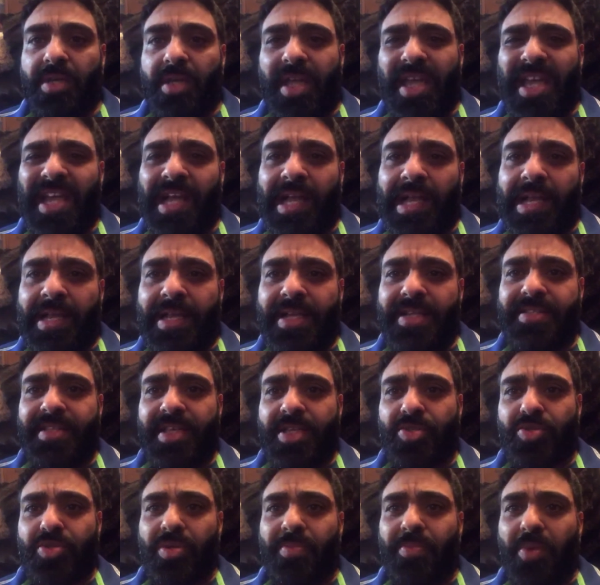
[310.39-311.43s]
It clearly
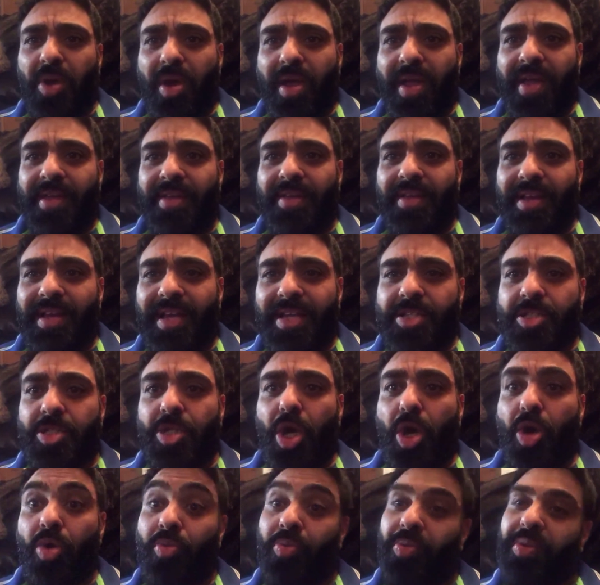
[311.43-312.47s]
says to him, oi, let's
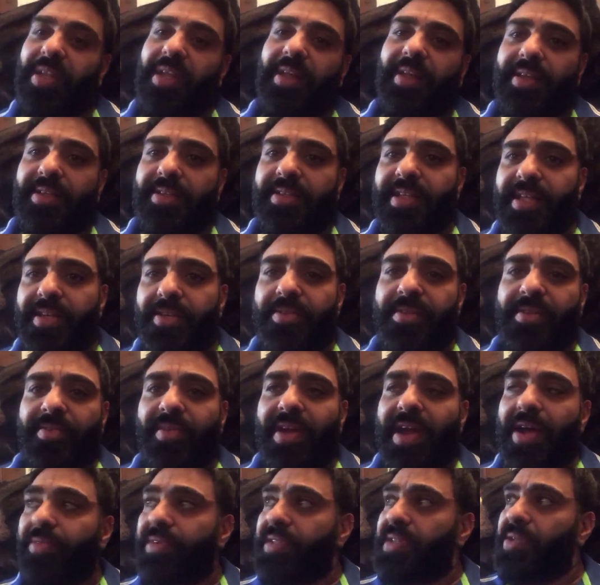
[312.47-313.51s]
go. When they're at the end of the
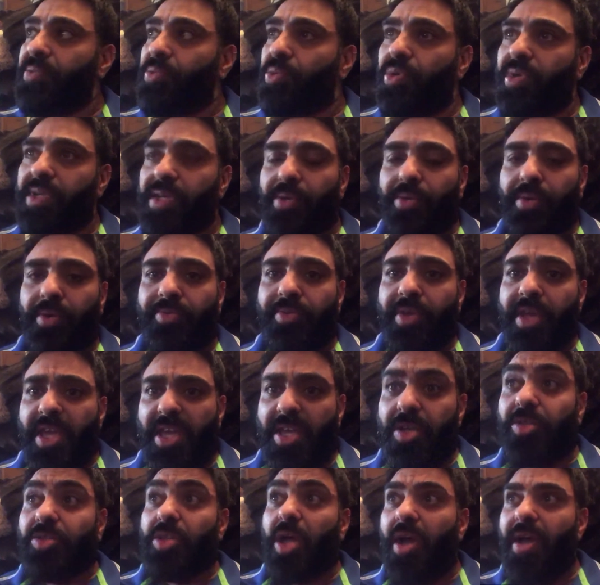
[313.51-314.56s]
round and they're walking off,
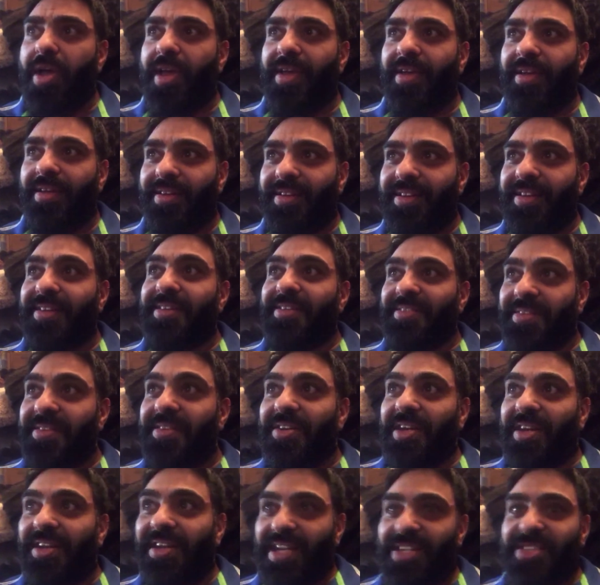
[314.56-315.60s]
he goes, oi,
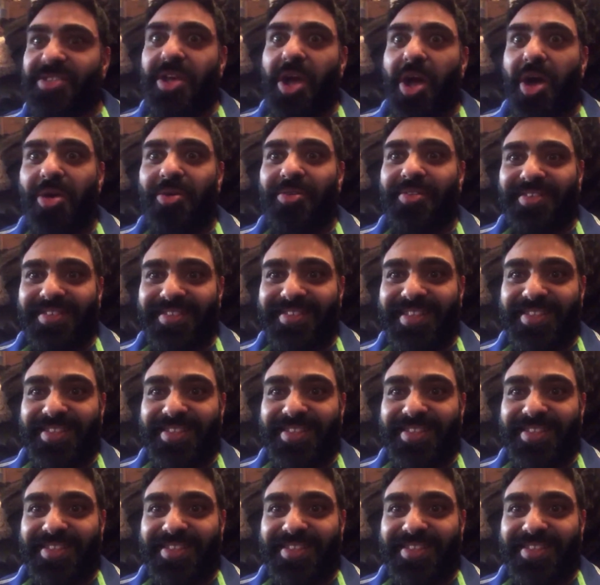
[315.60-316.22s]
let's go.